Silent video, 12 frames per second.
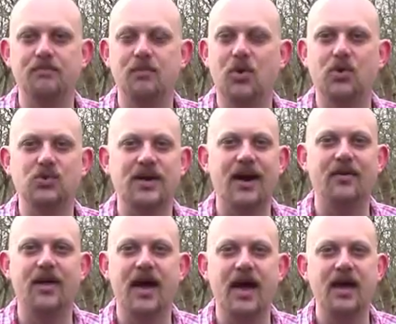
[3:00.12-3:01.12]
models out
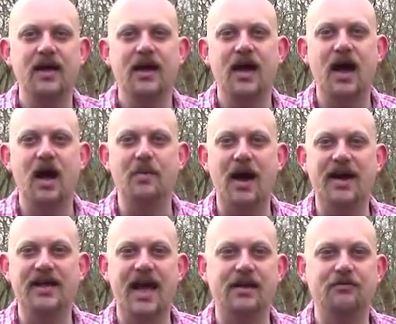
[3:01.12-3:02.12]
there, and
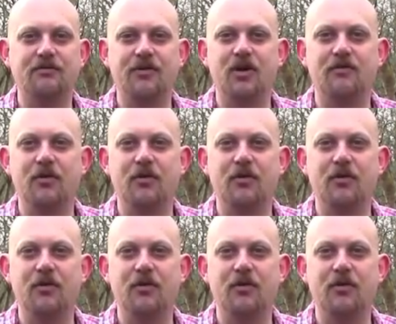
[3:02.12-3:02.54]
again for